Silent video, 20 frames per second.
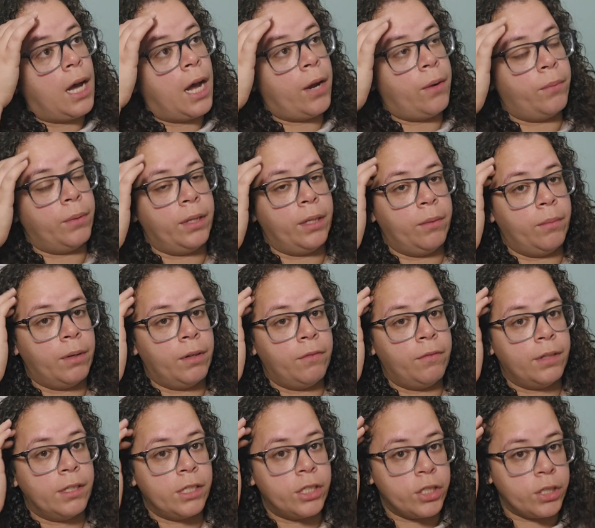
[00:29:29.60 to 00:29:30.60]
really want to
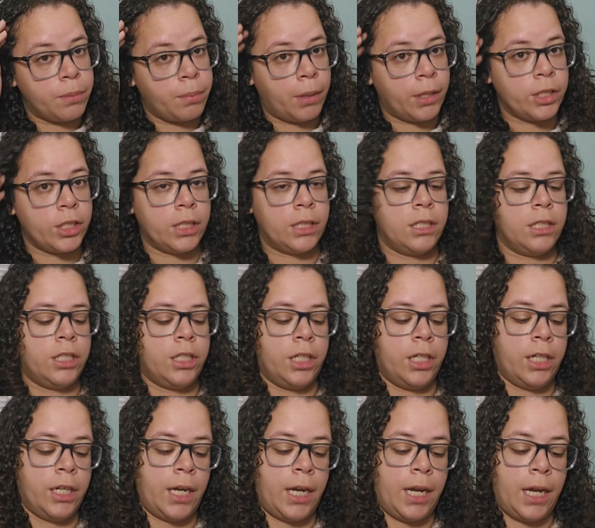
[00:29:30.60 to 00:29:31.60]
finish this project this
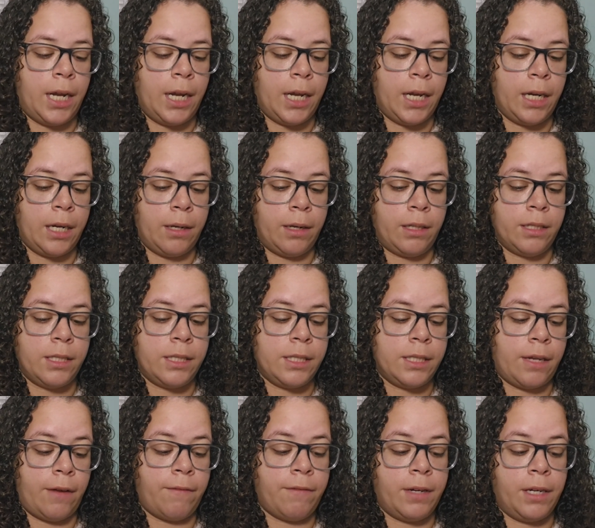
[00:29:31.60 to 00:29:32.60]
year. And
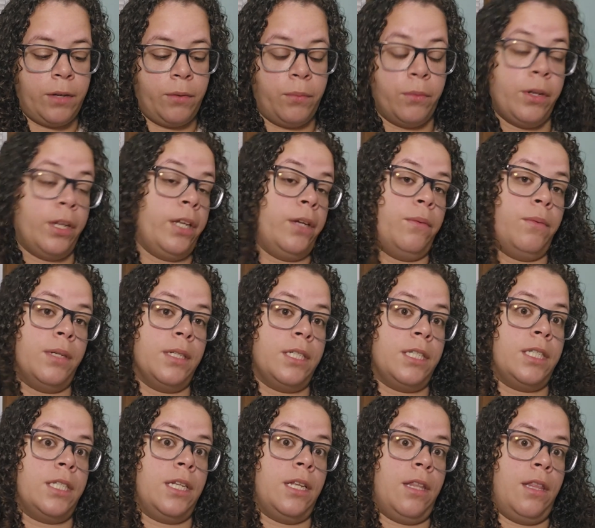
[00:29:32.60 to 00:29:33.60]
Stephanie really wants,